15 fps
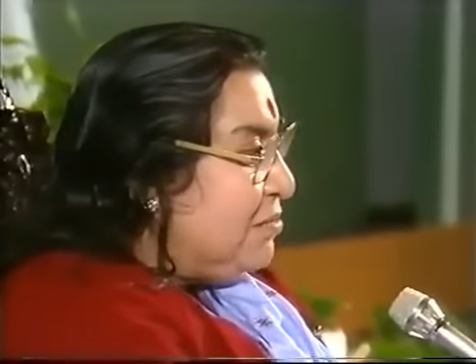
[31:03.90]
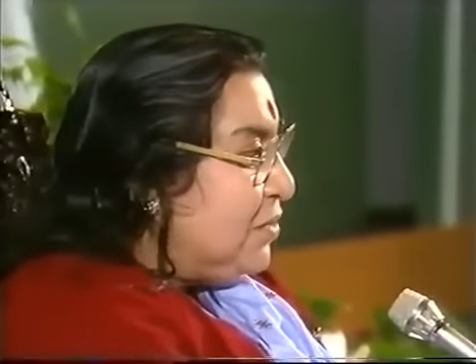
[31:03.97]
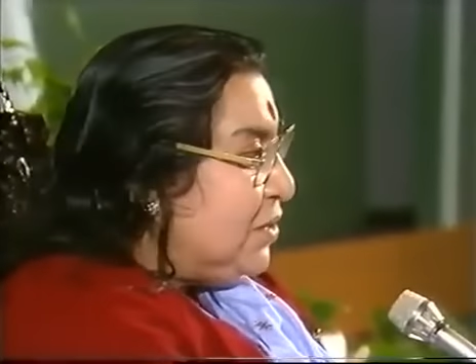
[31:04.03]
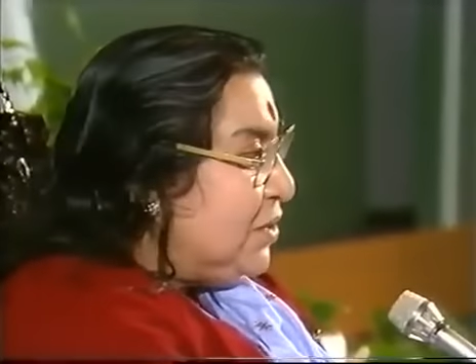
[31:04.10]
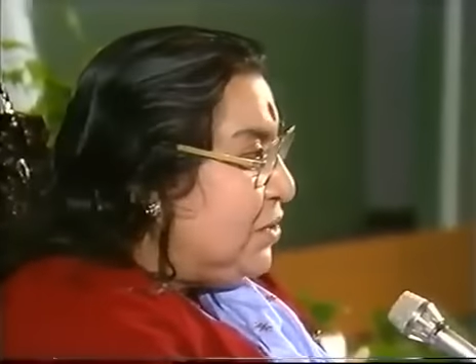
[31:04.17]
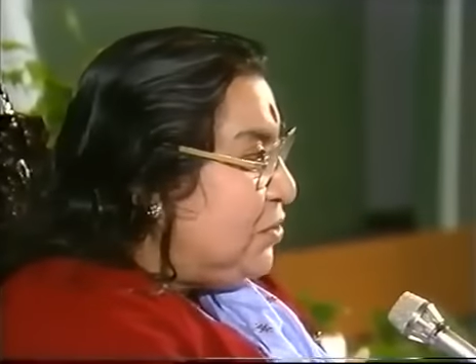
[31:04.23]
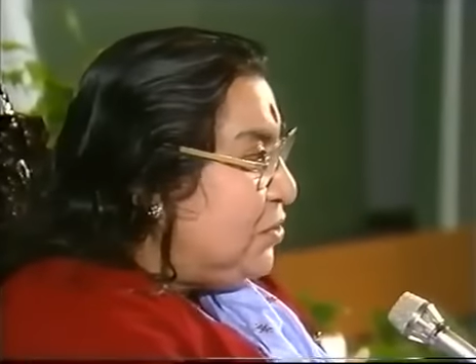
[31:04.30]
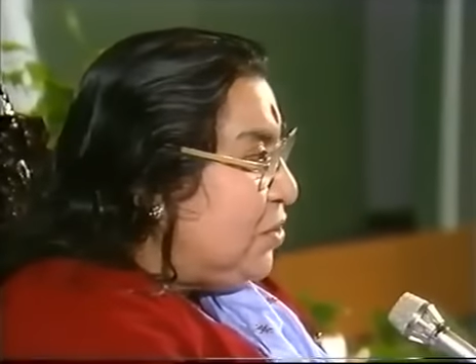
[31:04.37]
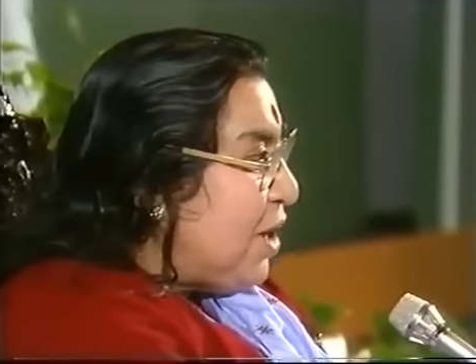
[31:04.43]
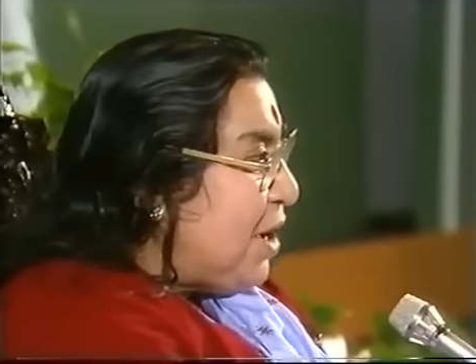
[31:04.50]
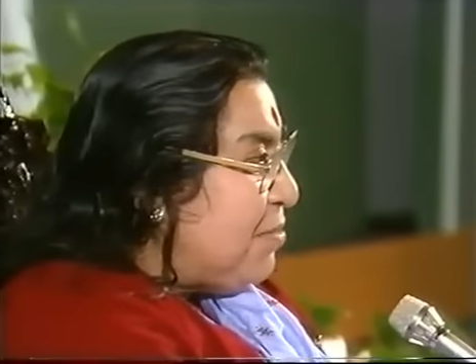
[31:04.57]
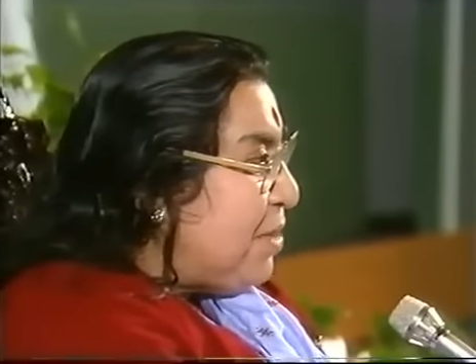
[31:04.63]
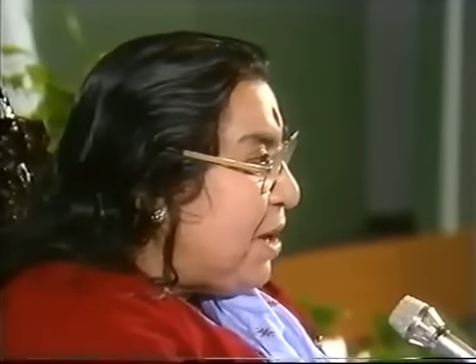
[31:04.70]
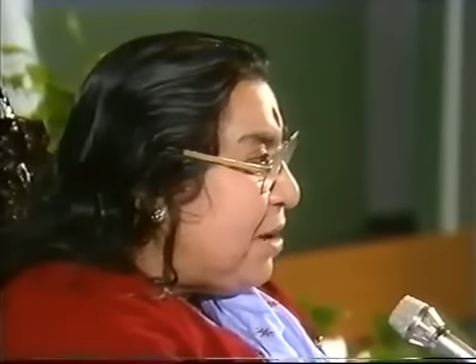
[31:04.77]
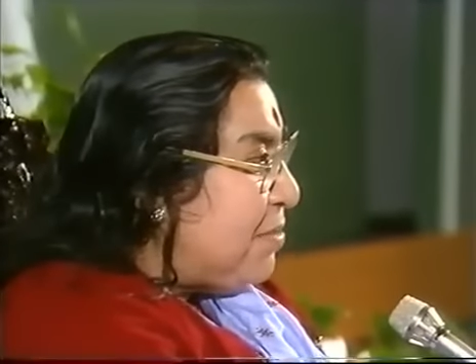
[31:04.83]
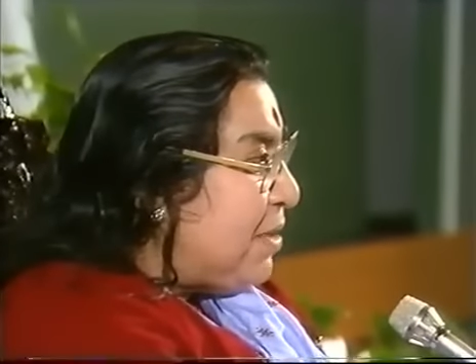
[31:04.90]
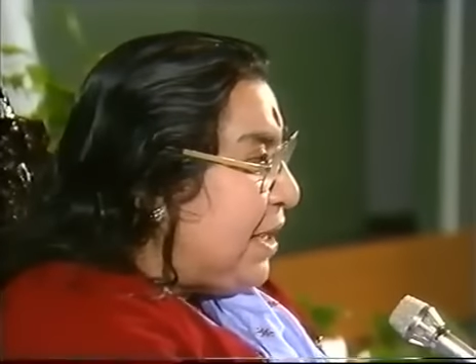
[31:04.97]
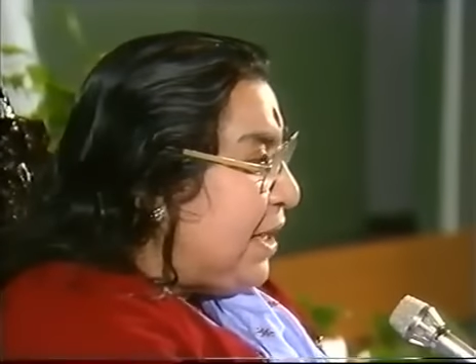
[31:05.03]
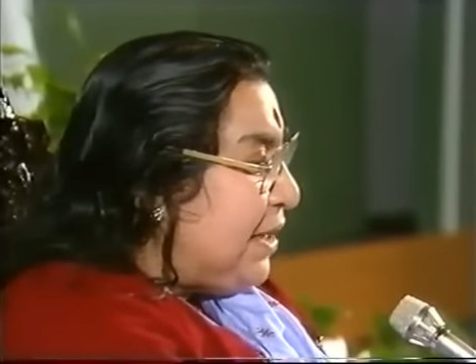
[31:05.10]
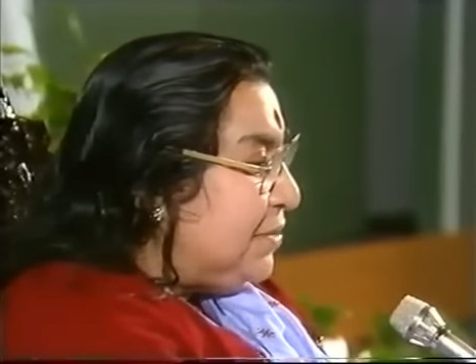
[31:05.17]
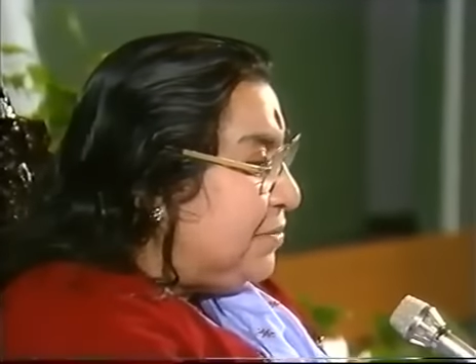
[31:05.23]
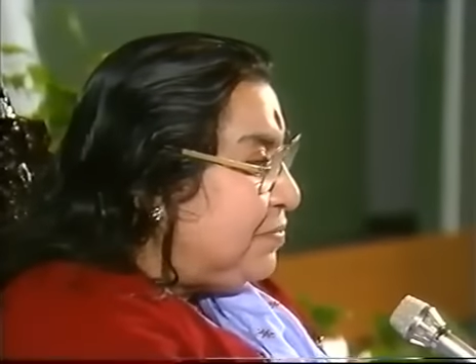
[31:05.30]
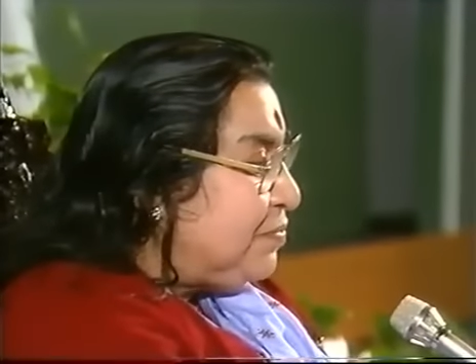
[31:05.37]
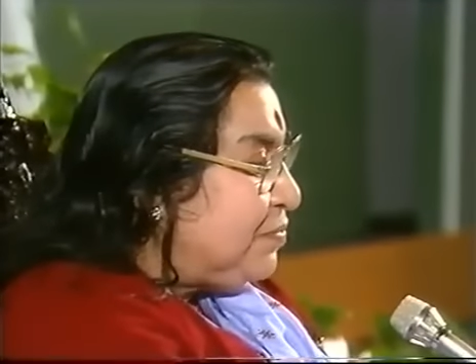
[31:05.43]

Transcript: Because you know I am Mahamaya.